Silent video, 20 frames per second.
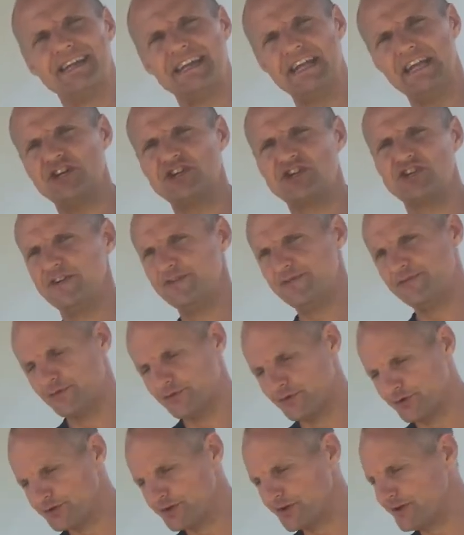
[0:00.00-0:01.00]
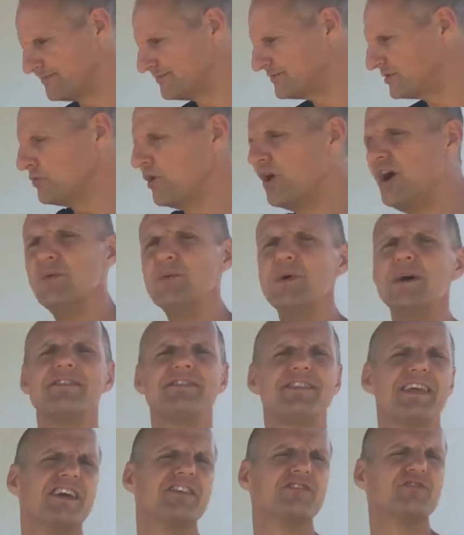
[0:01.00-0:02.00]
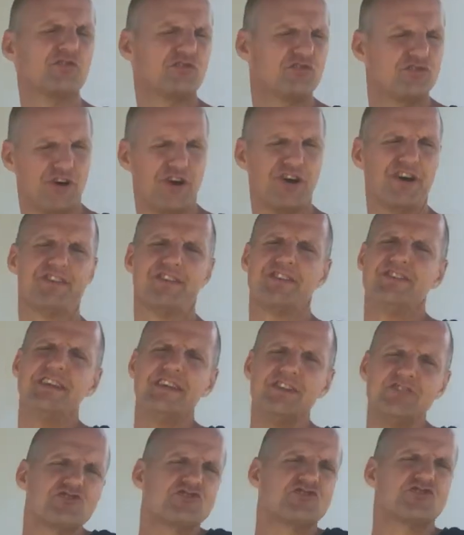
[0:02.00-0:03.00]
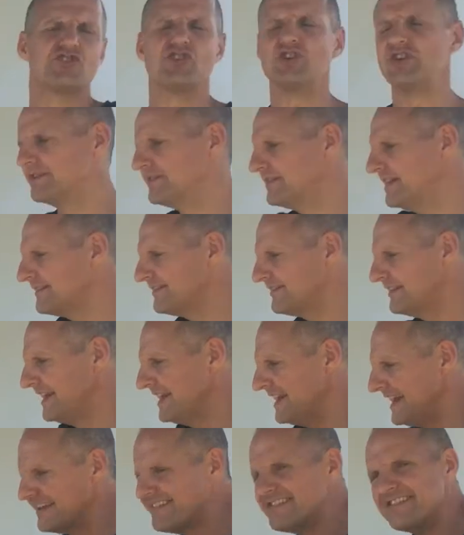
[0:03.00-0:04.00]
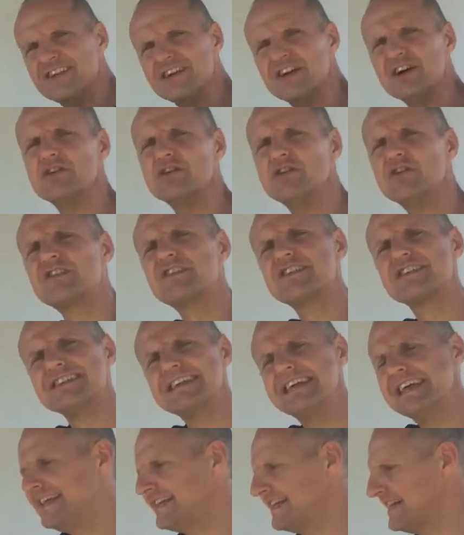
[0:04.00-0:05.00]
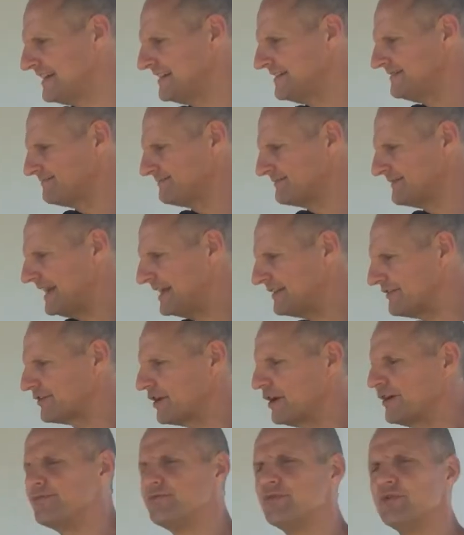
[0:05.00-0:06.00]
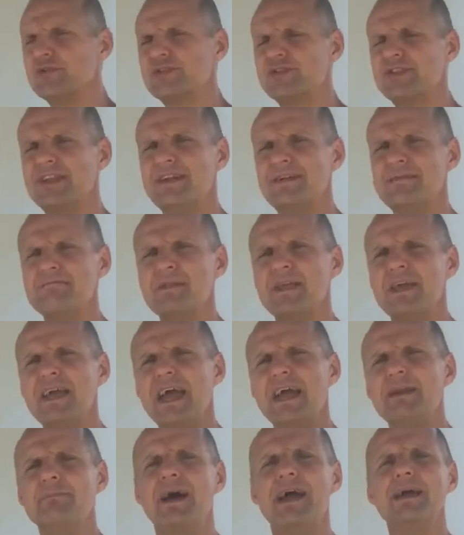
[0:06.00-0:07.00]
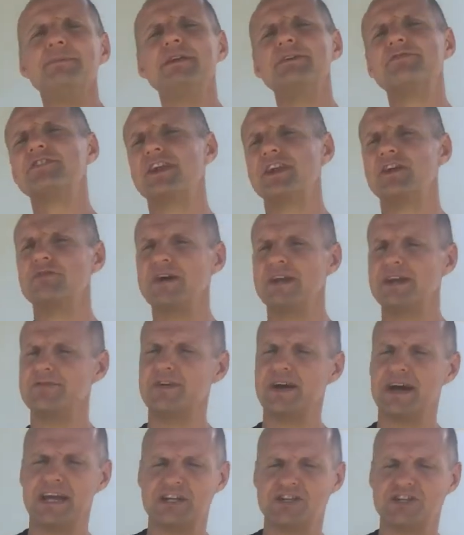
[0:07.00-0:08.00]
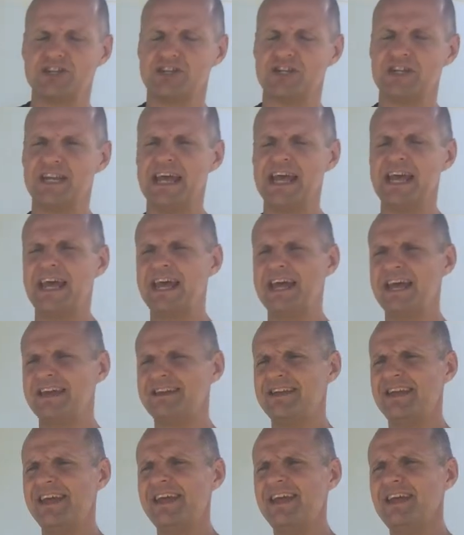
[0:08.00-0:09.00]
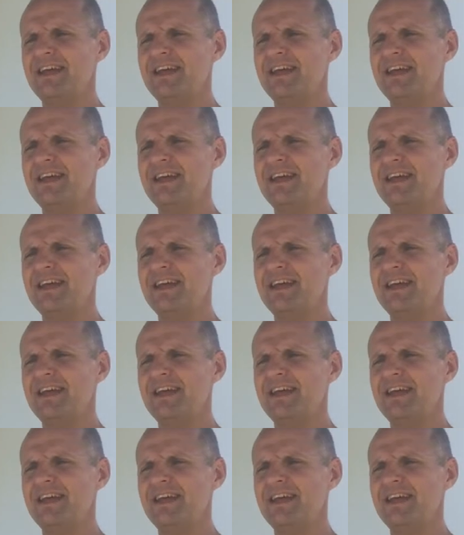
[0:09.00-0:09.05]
an issue for you, the white one does look nice, and it's true. It looks cleaner and so forth. And maybe you've done a renovation and